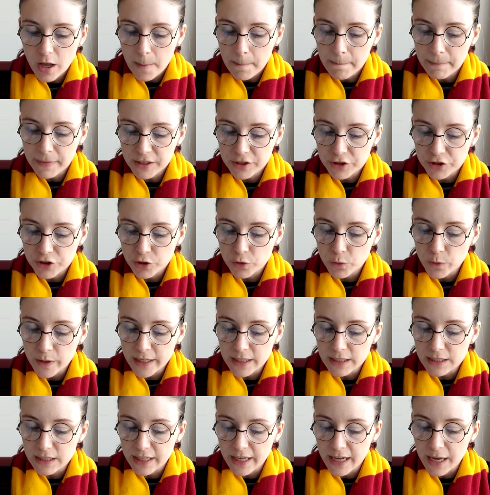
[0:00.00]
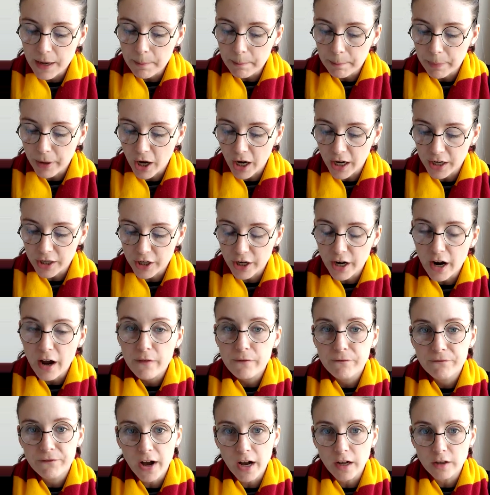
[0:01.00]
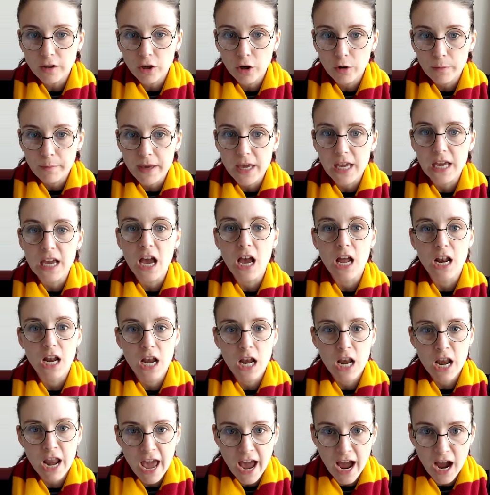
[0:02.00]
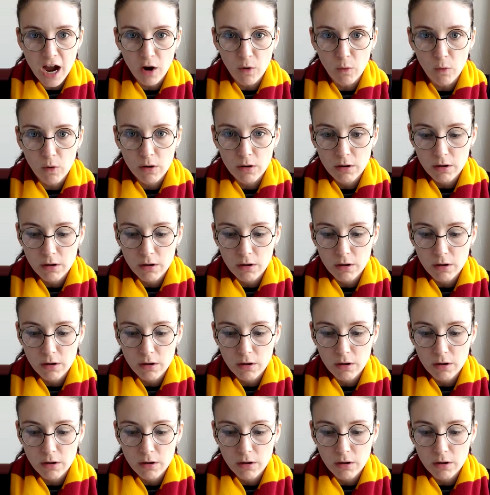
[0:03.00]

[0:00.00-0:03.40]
Mr. Weasley, Potter, follow me now."